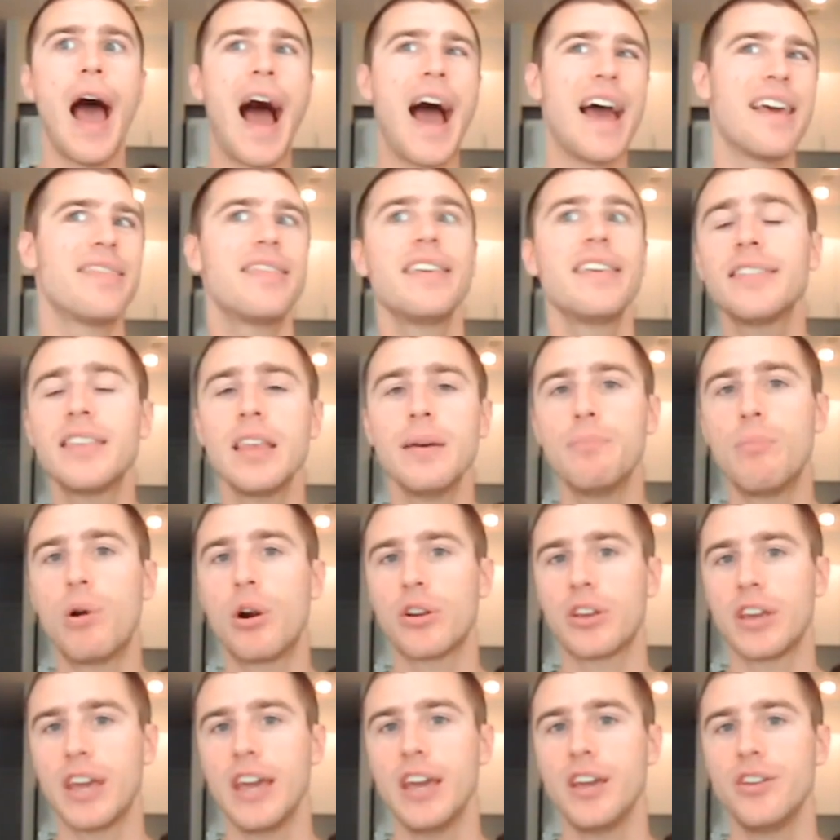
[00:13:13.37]
I think that
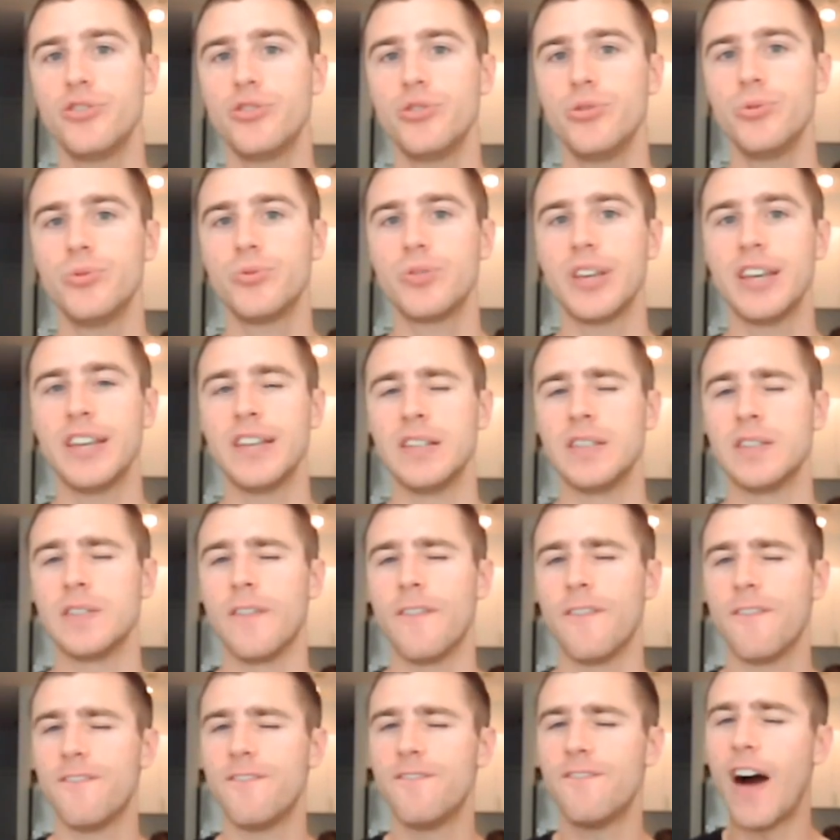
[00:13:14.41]
Mark Andrews is
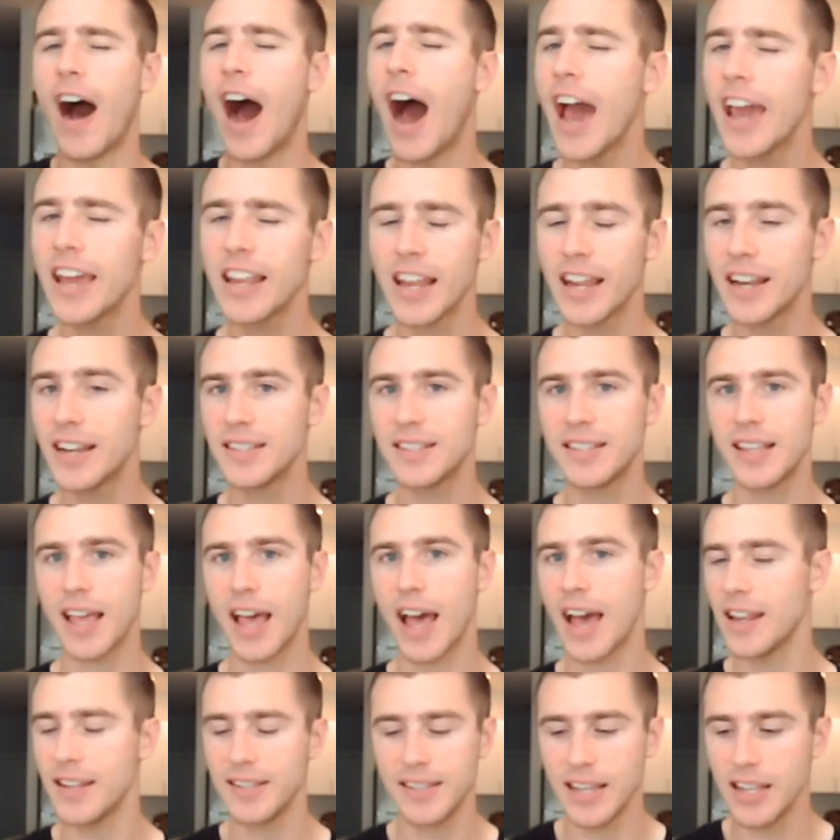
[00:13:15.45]
fine at his
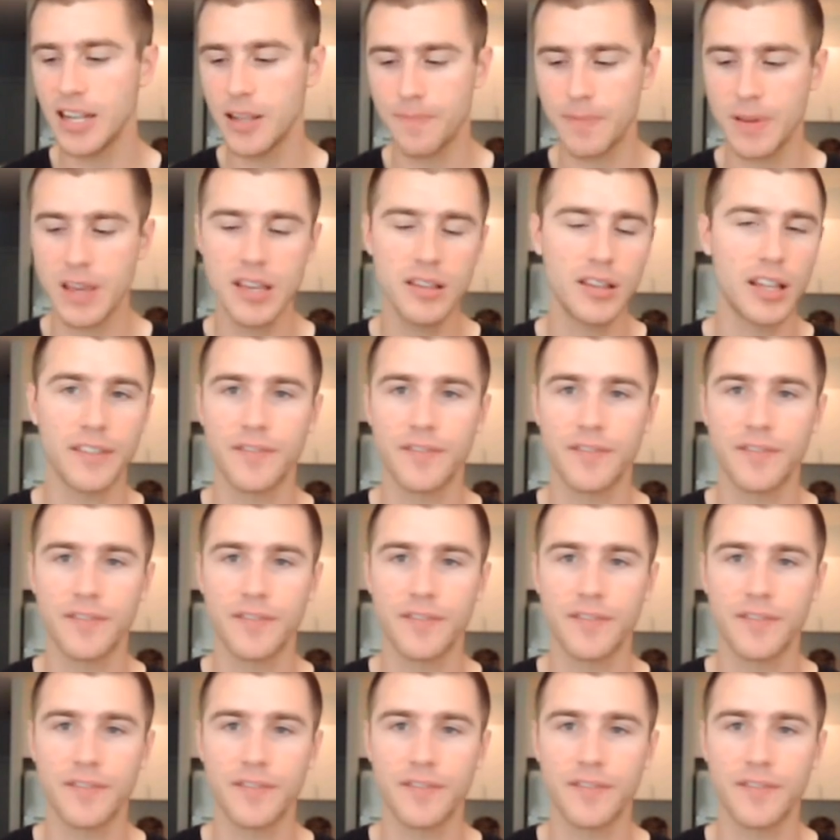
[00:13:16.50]
ADP,